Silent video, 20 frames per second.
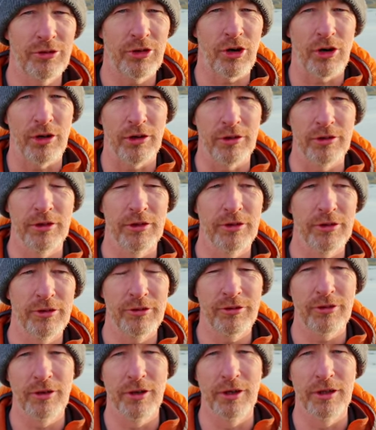turn.
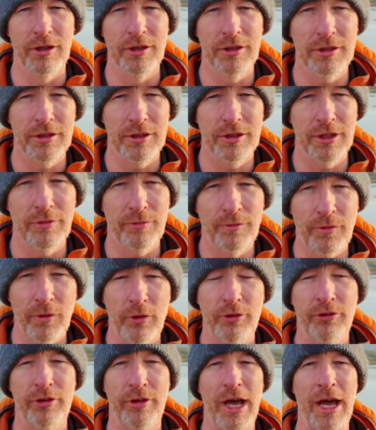So of
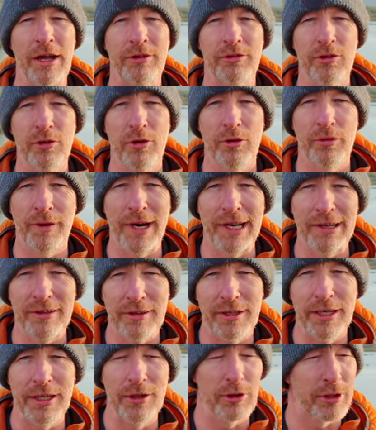course I had to go
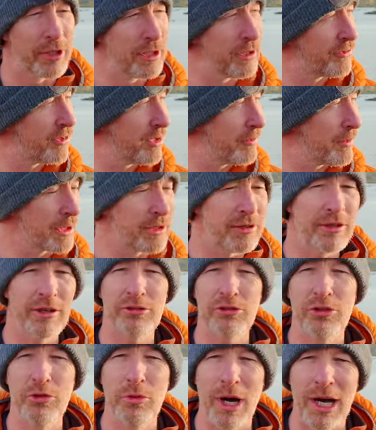frantically looking to see what the
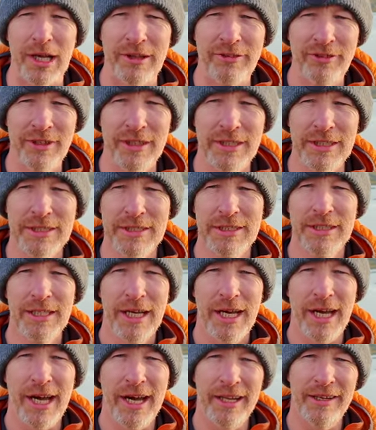issue was,
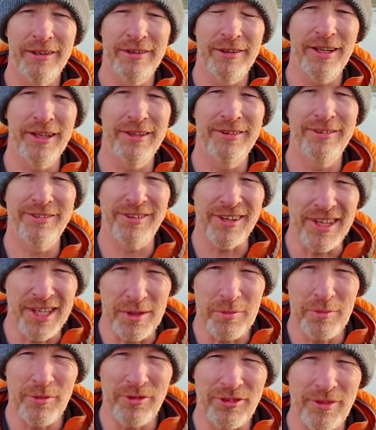and it
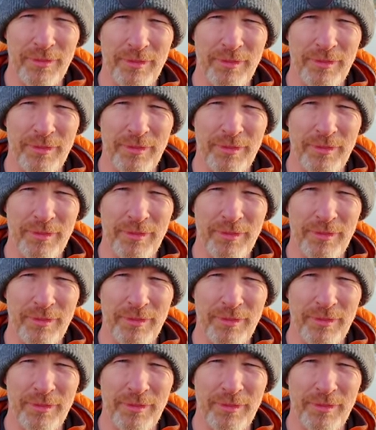seems